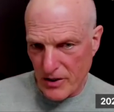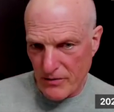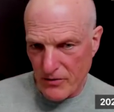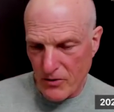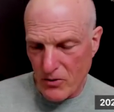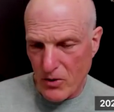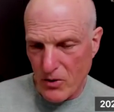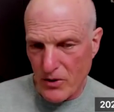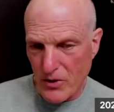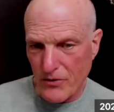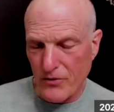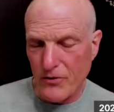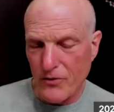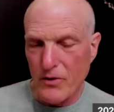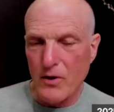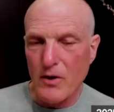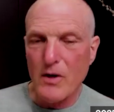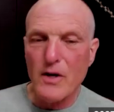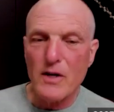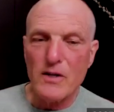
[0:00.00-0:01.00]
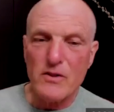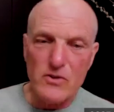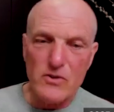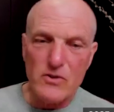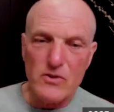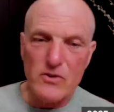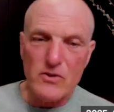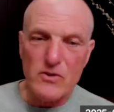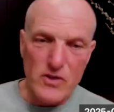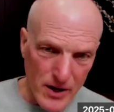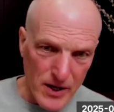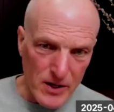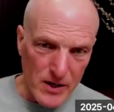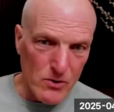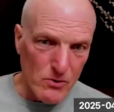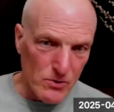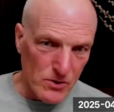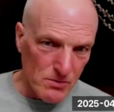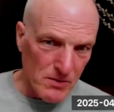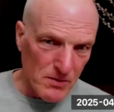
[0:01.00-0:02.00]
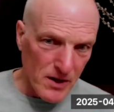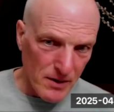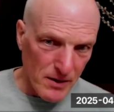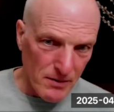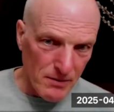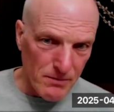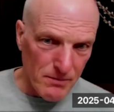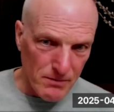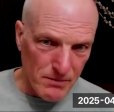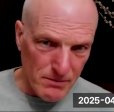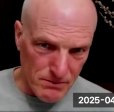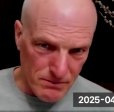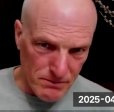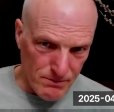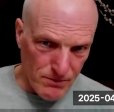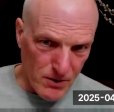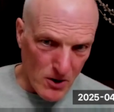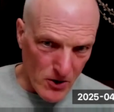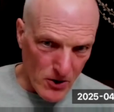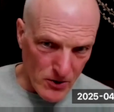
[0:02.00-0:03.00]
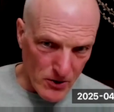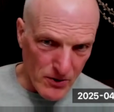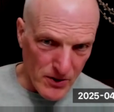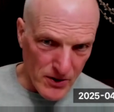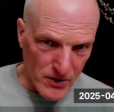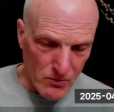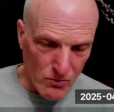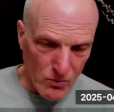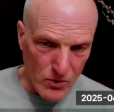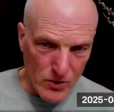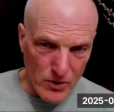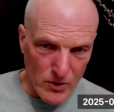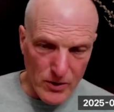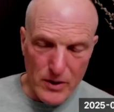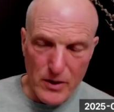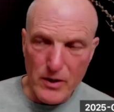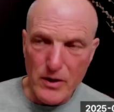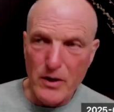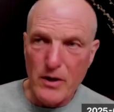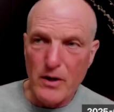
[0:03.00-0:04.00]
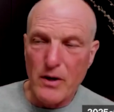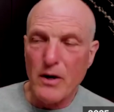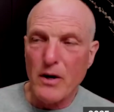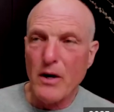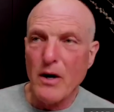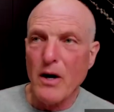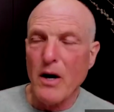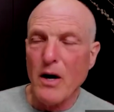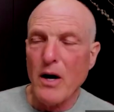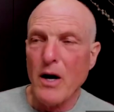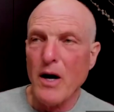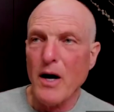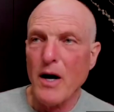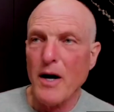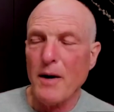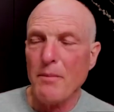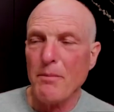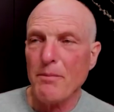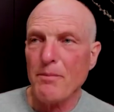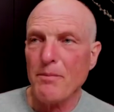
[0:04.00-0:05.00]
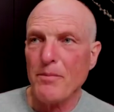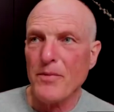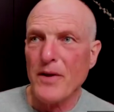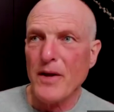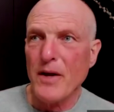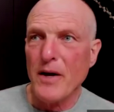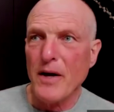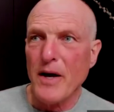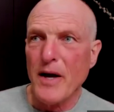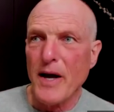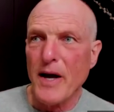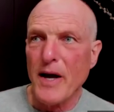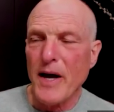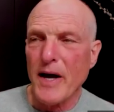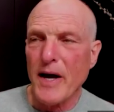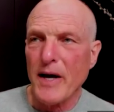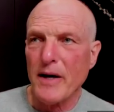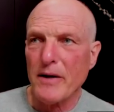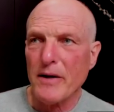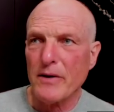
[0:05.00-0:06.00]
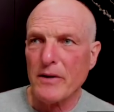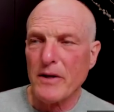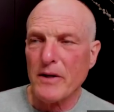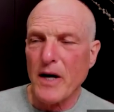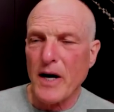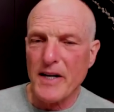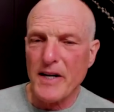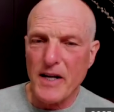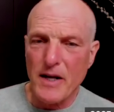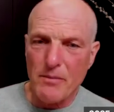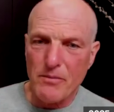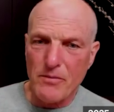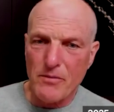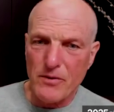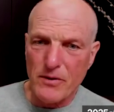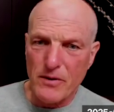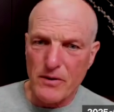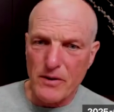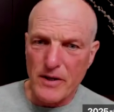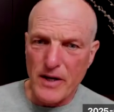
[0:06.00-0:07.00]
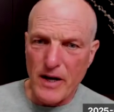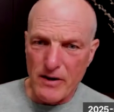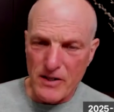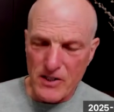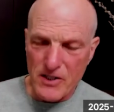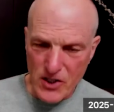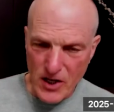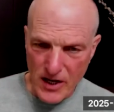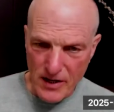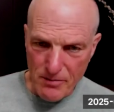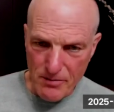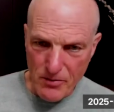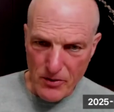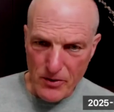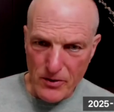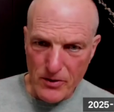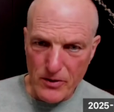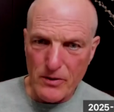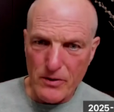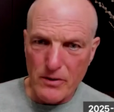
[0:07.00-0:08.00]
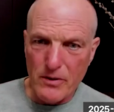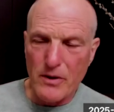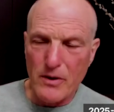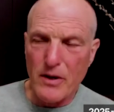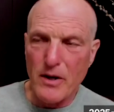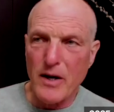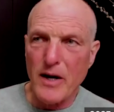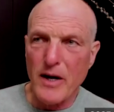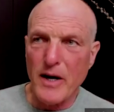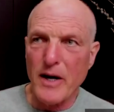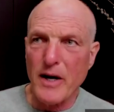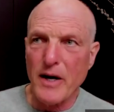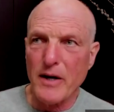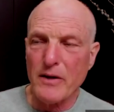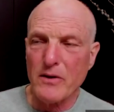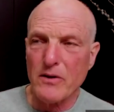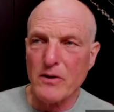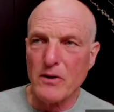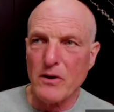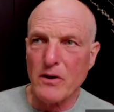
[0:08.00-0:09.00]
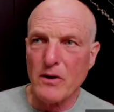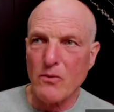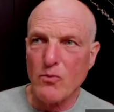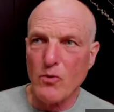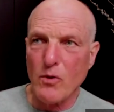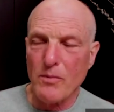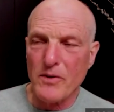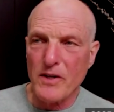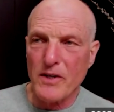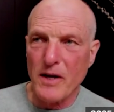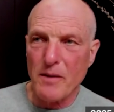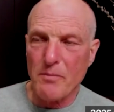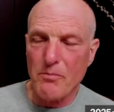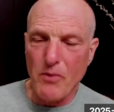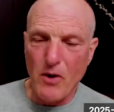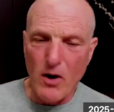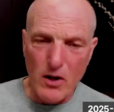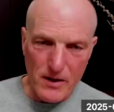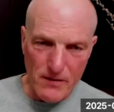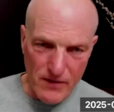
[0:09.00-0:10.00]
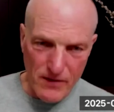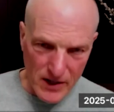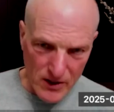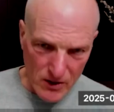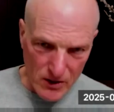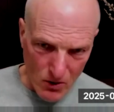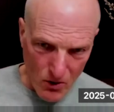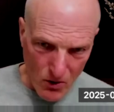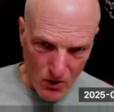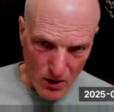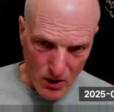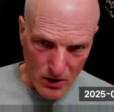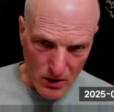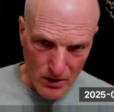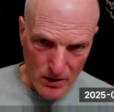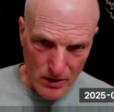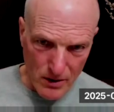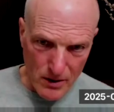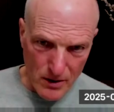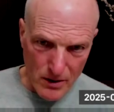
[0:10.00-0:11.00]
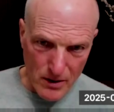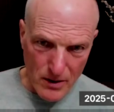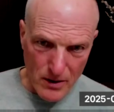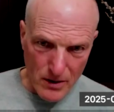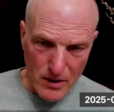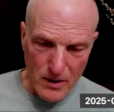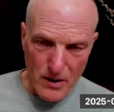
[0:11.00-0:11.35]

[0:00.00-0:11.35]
teaching it, of course, Terry, who was my partner in the work, and a guy named Gary Steinberg, and a woman named Polly Van Hall.